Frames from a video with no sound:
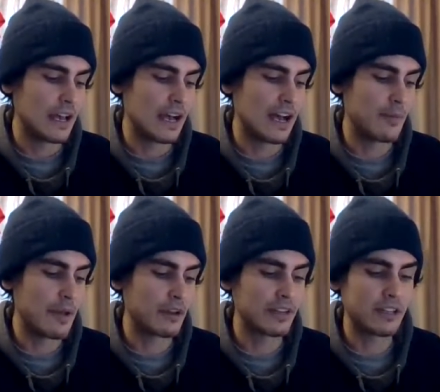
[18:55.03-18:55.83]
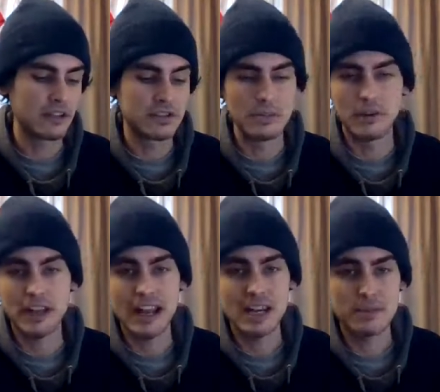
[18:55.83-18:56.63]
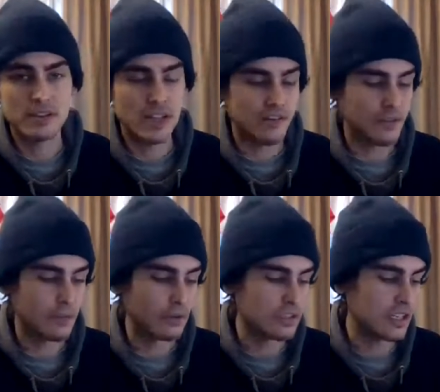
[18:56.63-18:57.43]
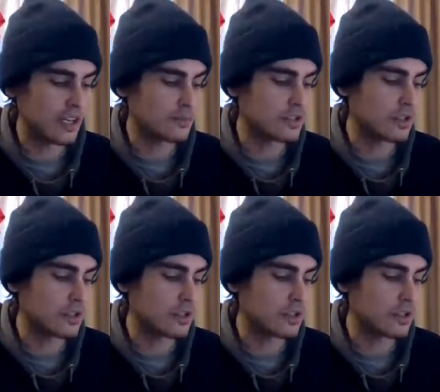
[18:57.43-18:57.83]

Penalty kills are about 80% for both teams.